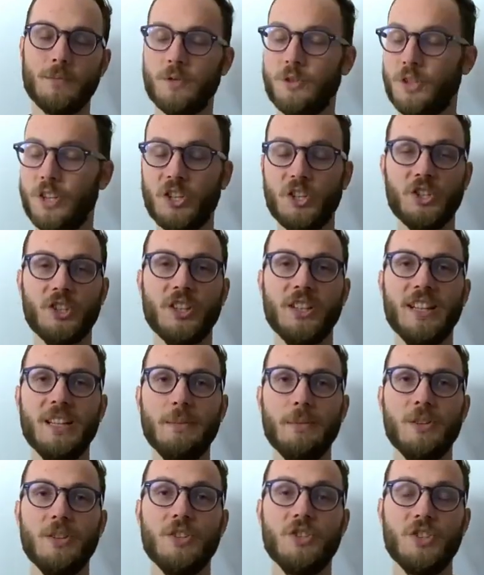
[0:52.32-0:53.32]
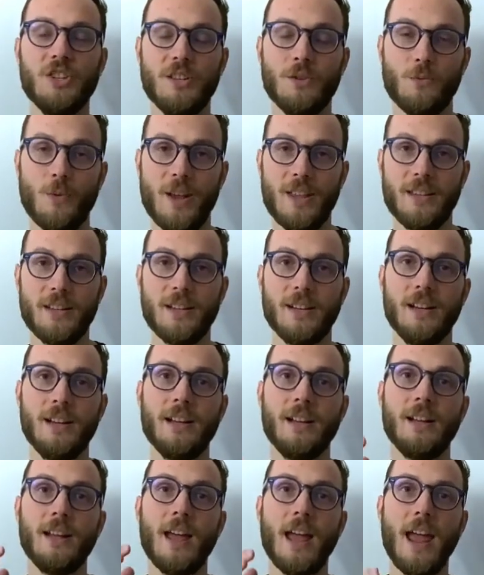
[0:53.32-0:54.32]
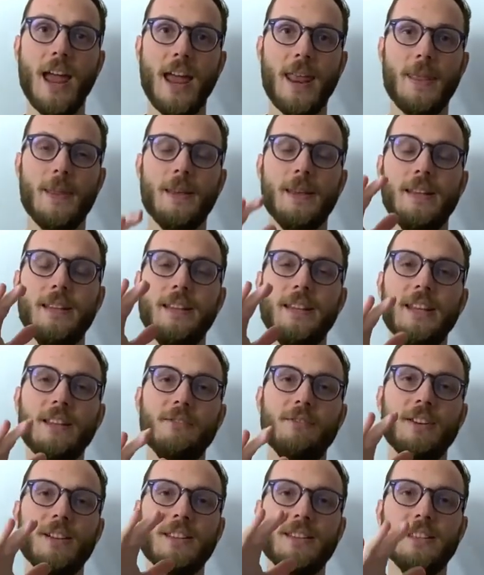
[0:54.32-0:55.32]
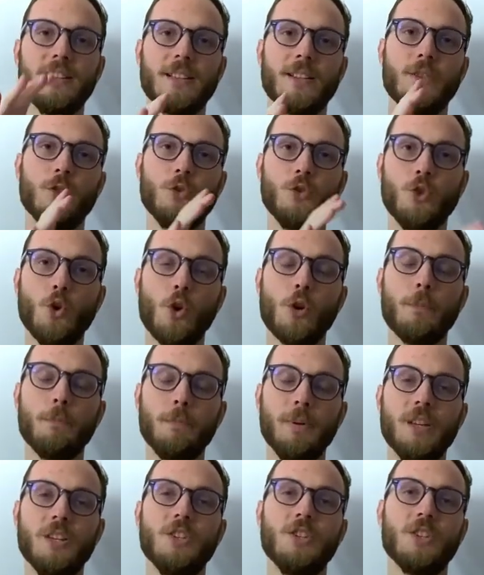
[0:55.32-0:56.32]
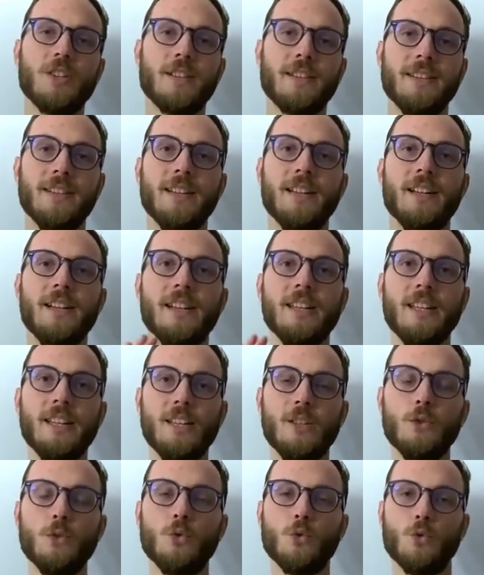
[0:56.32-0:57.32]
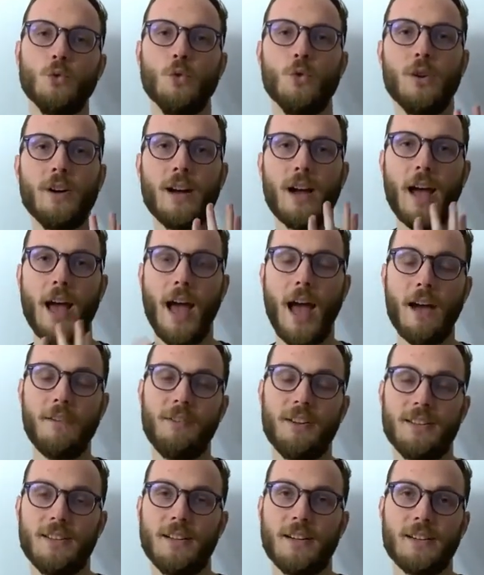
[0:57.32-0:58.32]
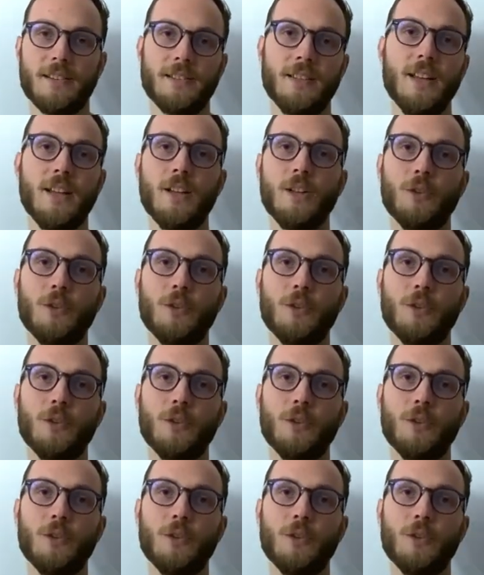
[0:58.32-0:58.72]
digital image generator, and it even turns your pictures into avatars,